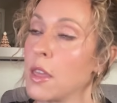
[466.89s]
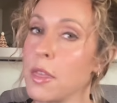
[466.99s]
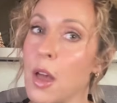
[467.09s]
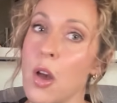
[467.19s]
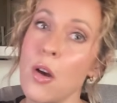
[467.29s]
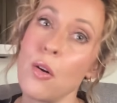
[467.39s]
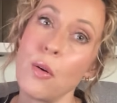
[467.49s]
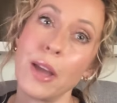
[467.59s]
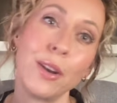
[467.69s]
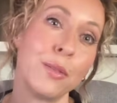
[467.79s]
I thought, oh,
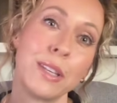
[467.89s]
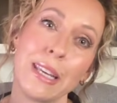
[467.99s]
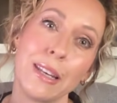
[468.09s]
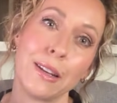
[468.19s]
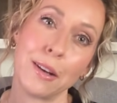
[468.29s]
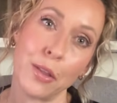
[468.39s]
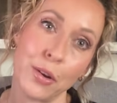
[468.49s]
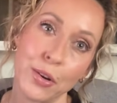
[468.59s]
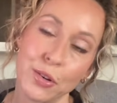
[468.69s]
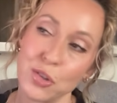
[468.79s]
I don't need
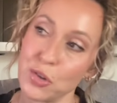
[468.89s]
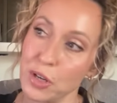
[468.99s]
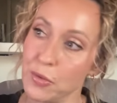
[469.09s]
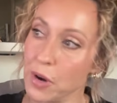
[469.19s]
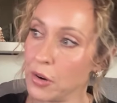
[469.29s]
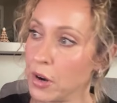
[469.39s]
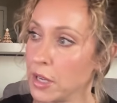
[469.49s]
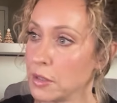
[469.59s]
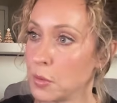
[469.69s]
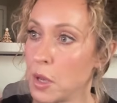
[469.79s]
another tree
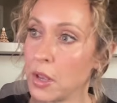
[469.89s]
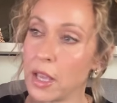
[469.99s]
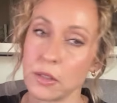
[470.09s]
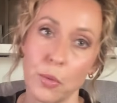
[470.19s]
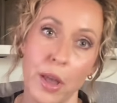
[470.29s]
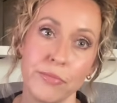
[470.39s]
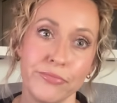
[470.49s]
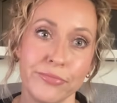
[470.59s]
fragrance. Well, guess what?